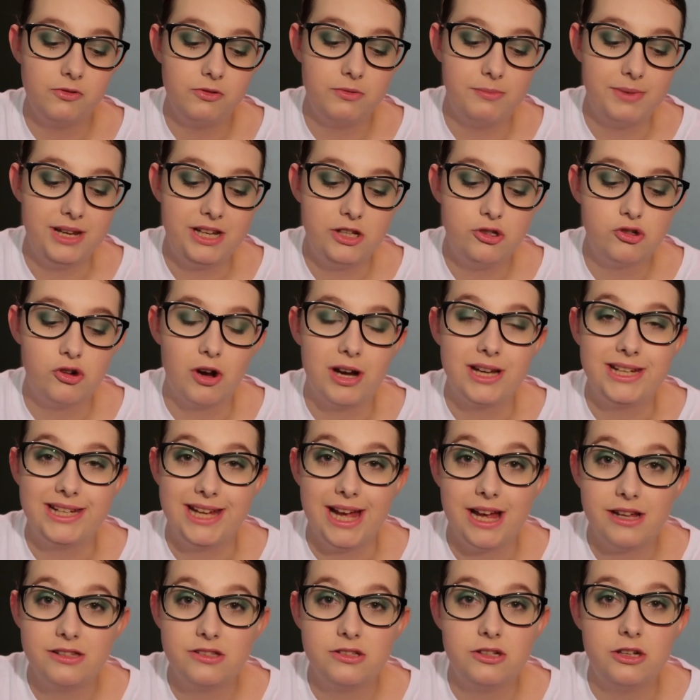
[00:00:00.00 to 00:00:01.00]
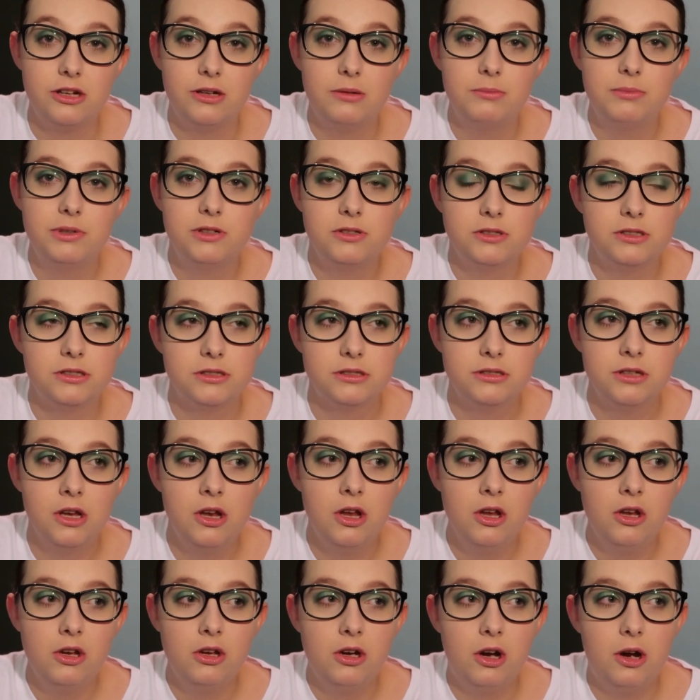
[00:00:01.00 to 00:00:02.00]
for me to try and get to, because
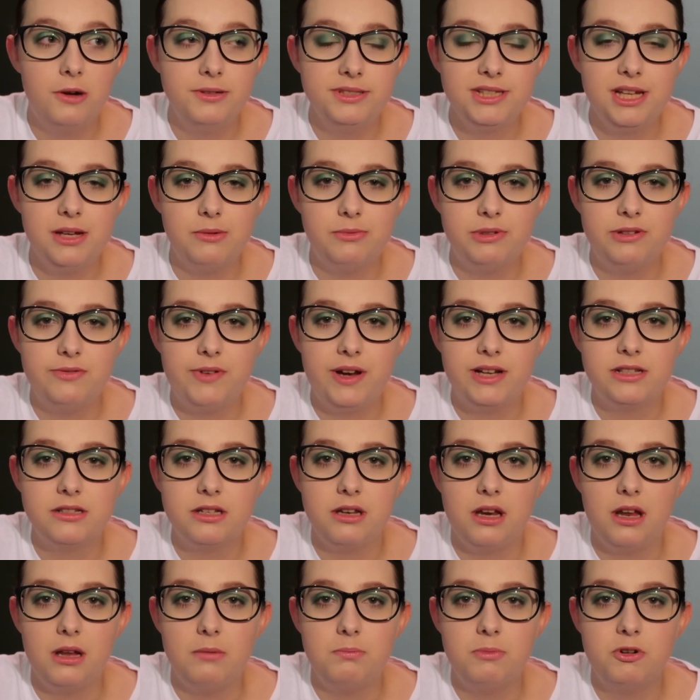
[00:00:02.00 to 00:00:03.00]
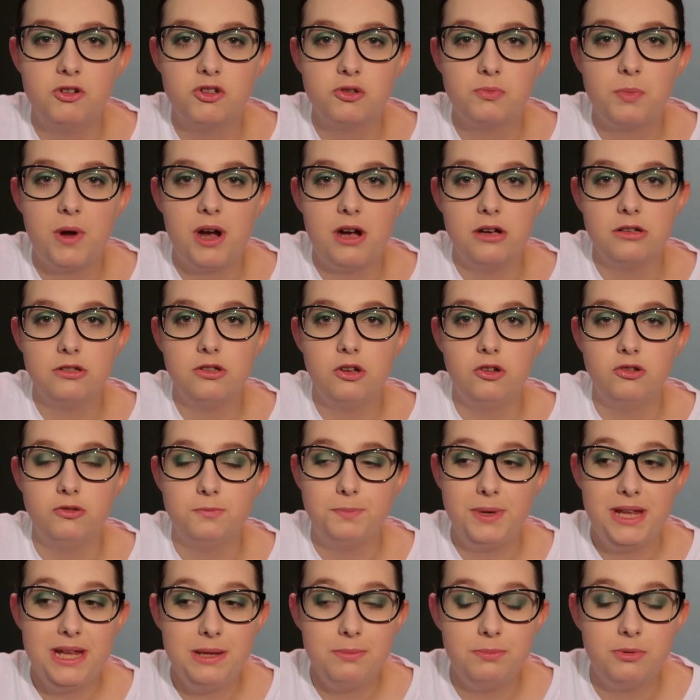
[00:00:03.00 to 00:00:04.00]
obviously I would have had to like push past loads of
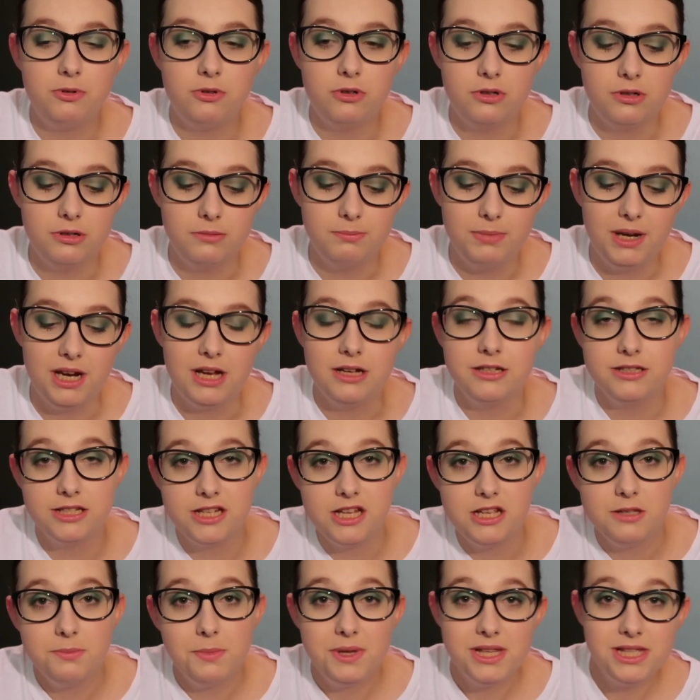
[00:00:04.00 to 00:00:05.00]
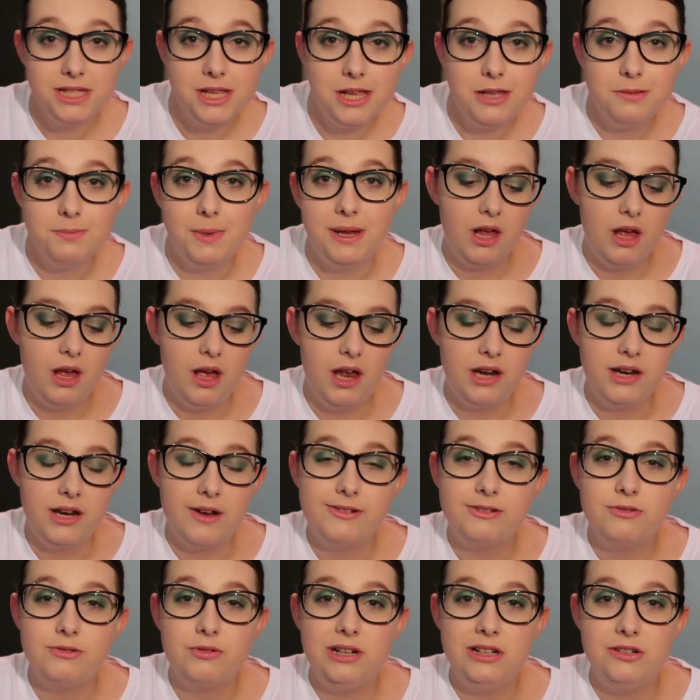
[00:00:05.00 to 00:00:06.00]
people and be like, excuse me, and that
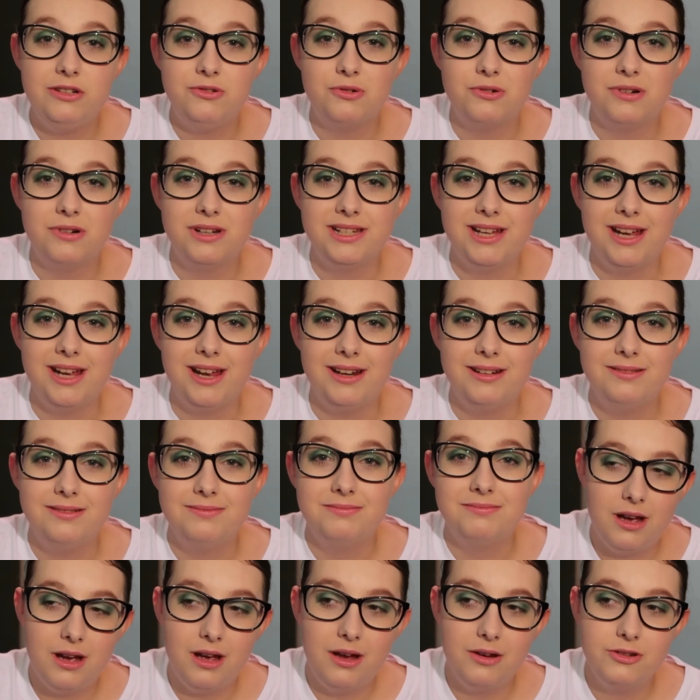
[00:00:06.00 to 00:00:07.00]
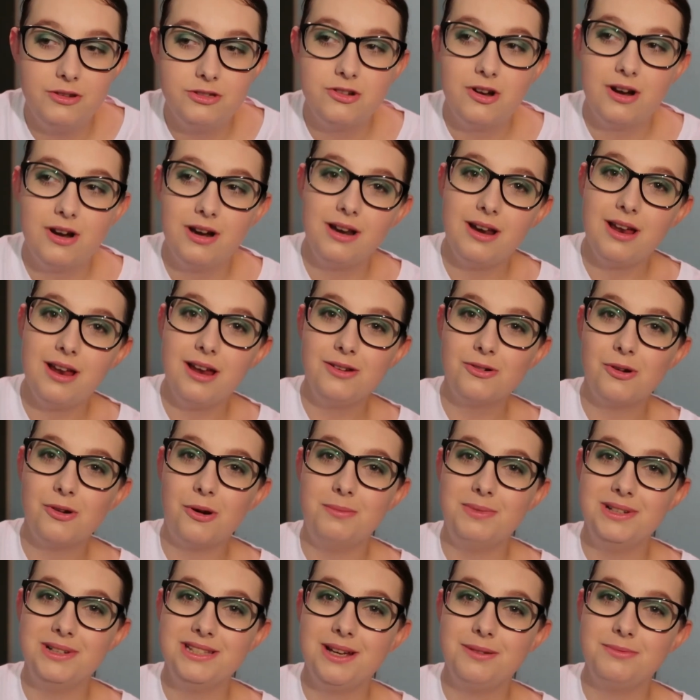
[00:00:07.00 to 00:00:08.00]
was really daunting. I was trying to like go on
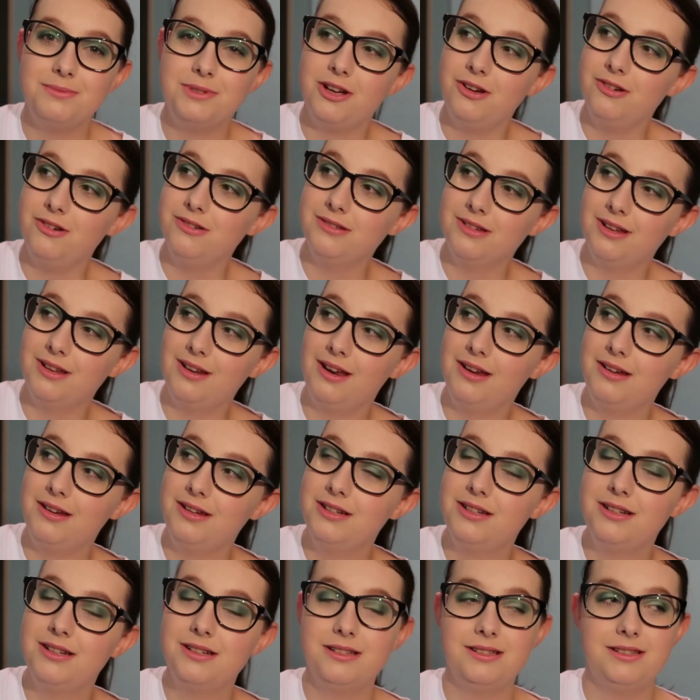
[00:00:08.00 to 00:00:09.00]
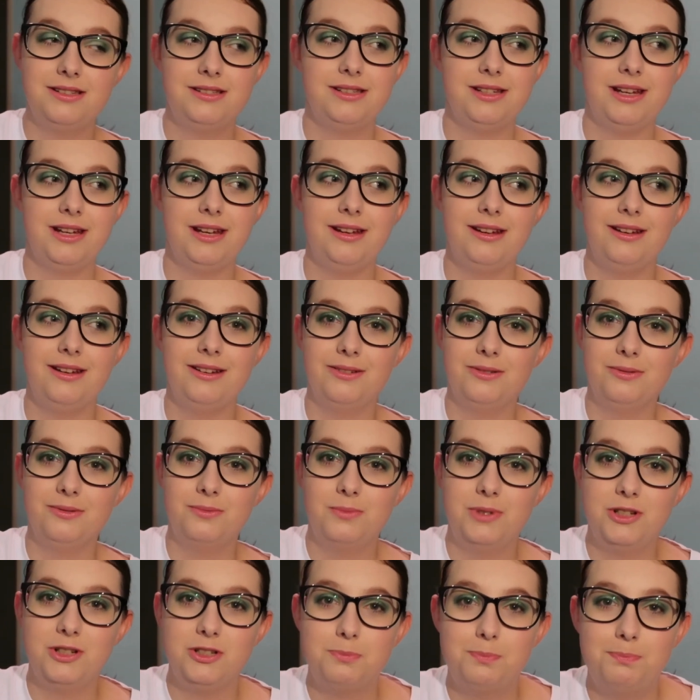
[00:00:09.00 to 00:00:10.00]
my tiptoes and like see
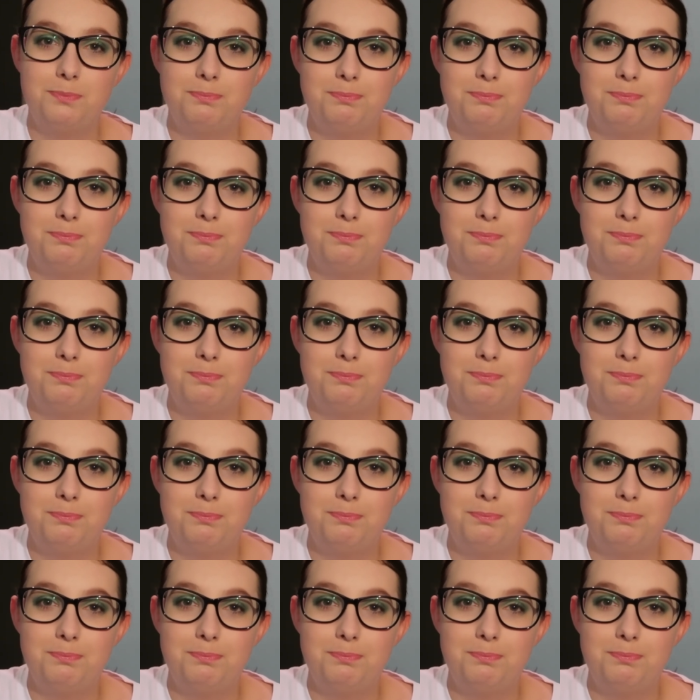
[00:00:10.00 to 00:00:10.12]
which